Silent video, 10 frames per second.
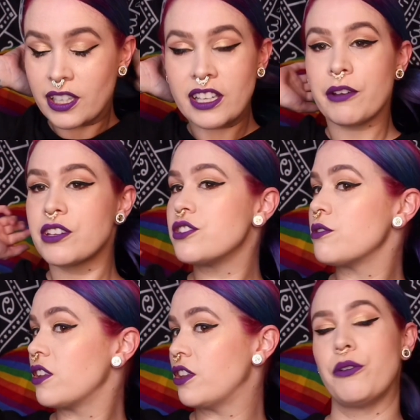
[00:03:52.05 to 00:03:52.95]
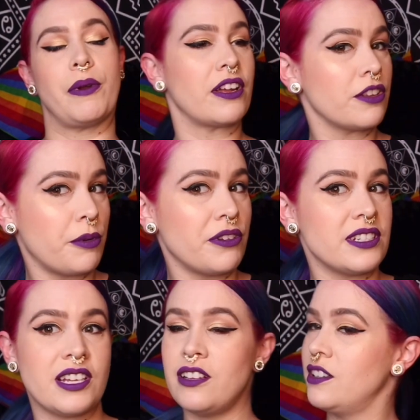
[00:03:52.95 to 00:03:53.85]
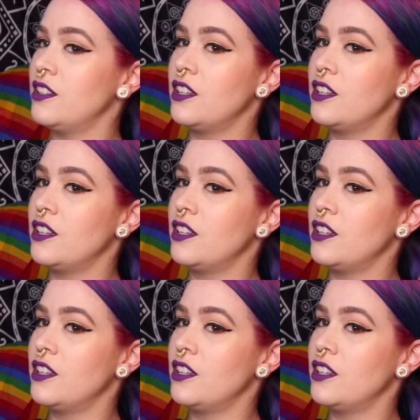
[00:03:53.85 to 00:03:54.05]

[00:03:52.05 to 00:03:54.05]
Now we could do a low regular ponytail.